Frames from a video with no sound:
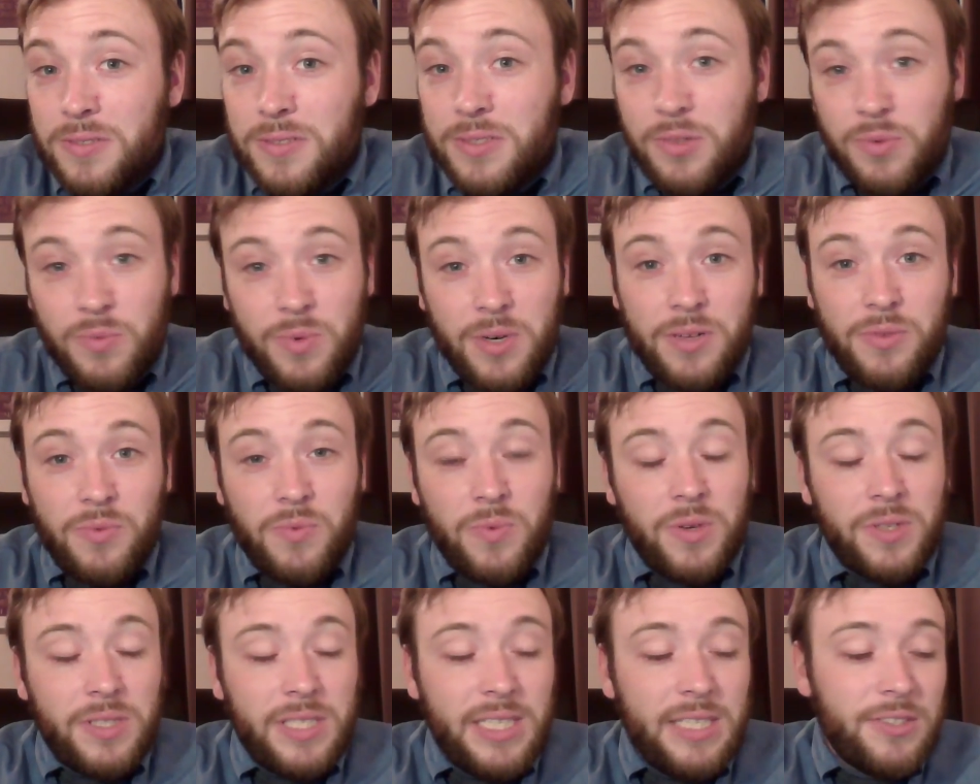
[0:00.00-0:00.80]
They're one of the
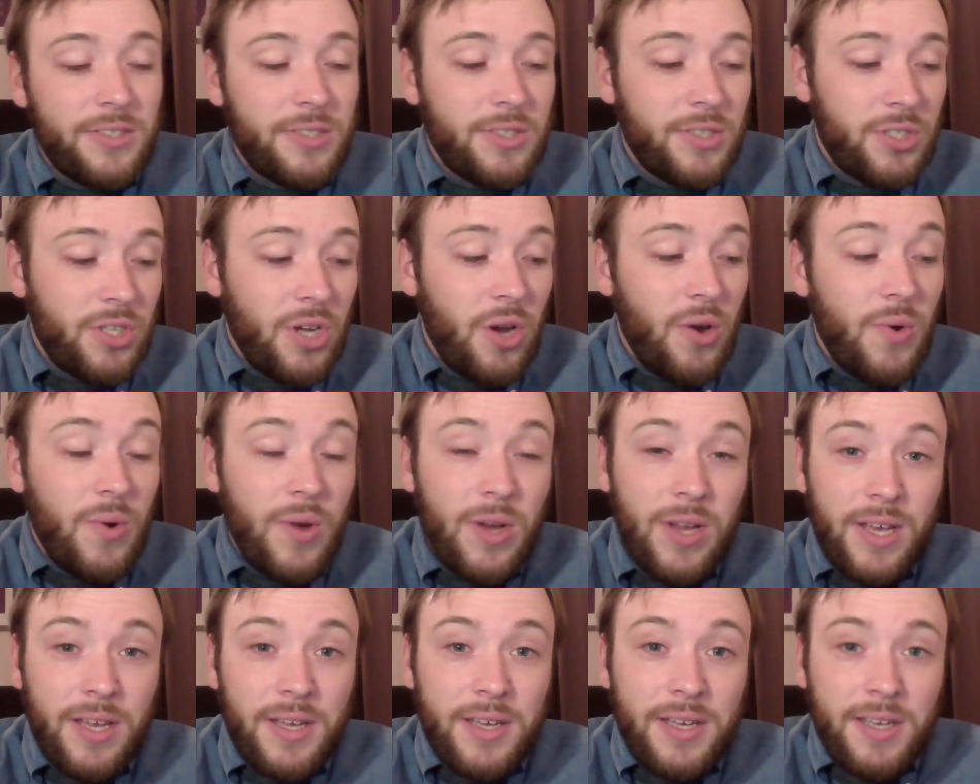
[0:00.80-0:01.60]
world leaders.
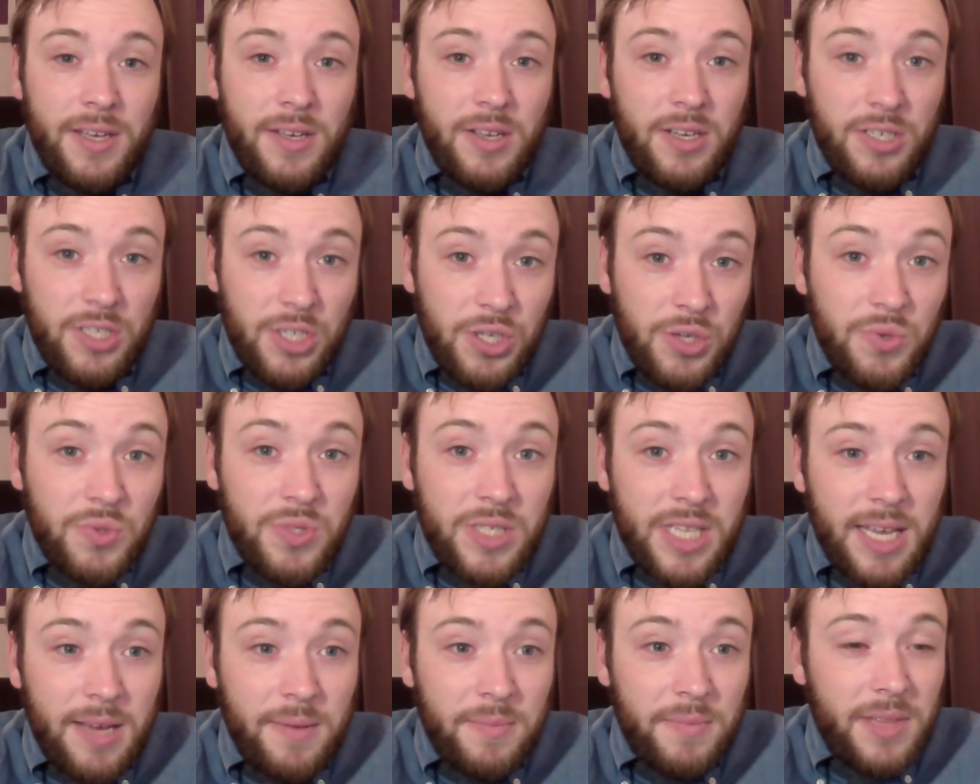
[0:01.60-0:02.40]
So
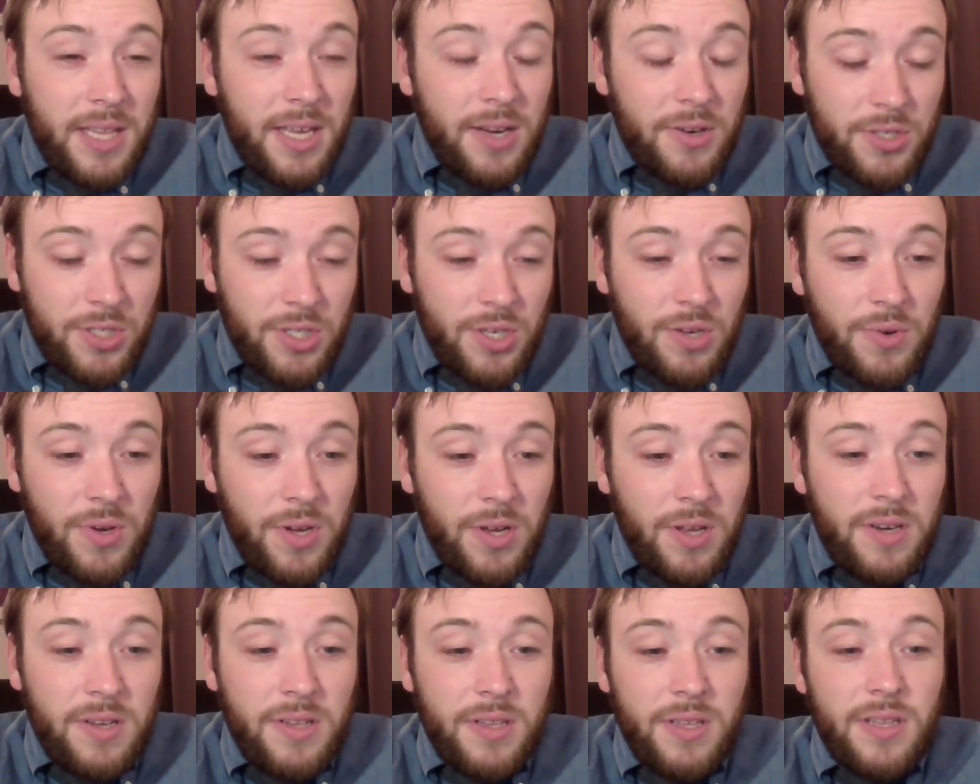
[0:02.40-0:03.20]
use them. They are so
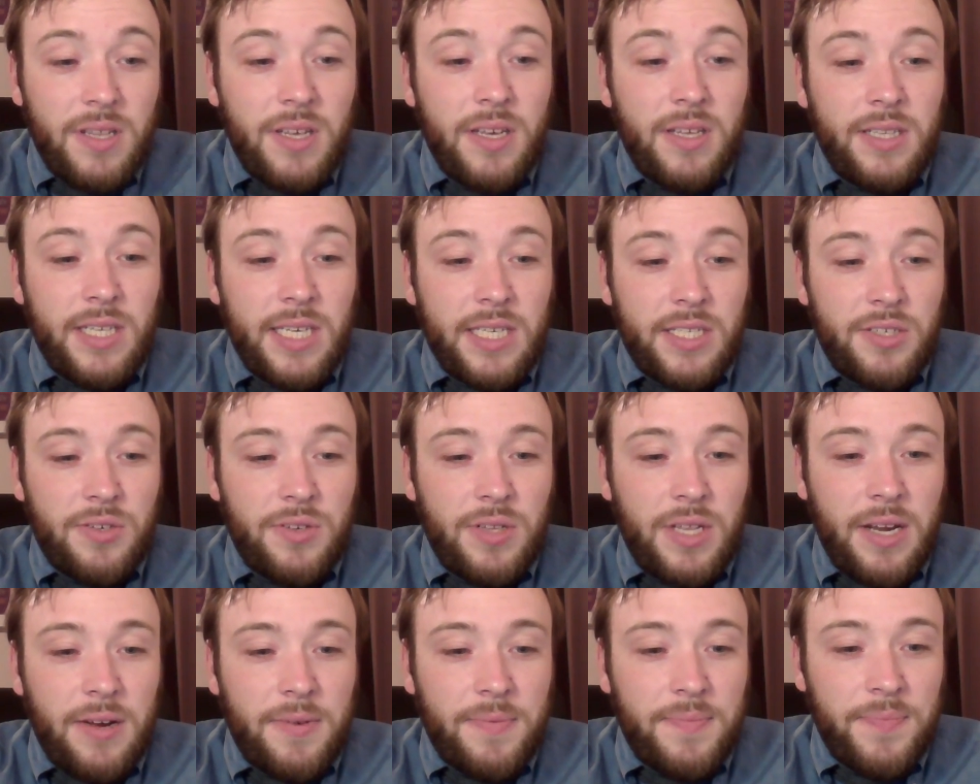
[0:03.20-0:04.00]
good. The links
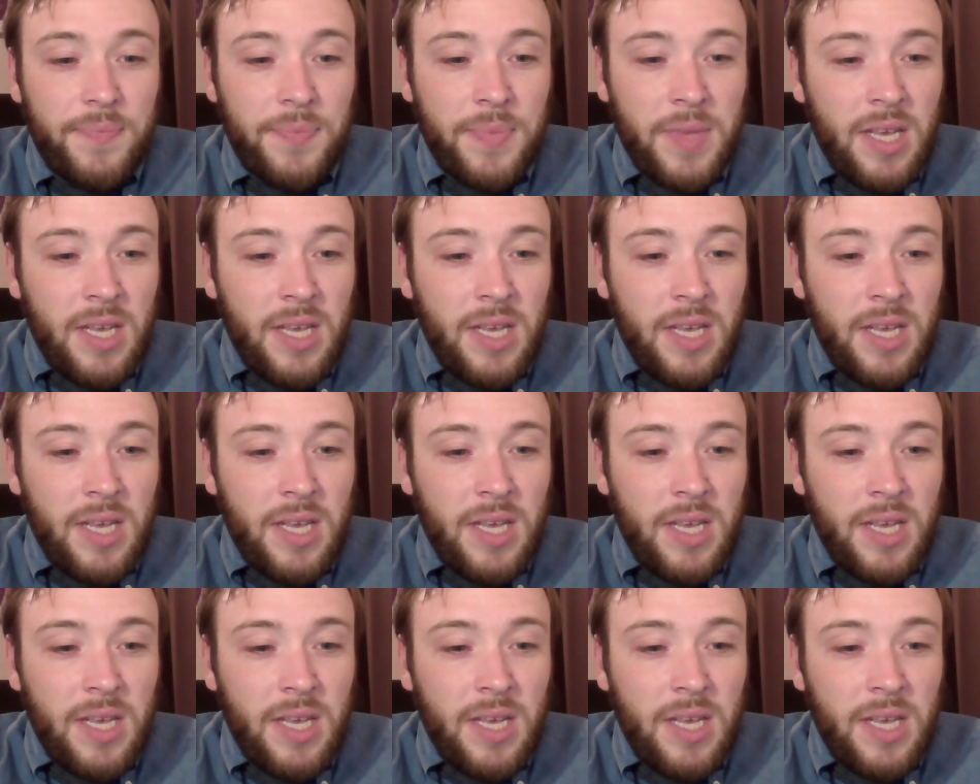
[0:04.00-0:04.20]
are there.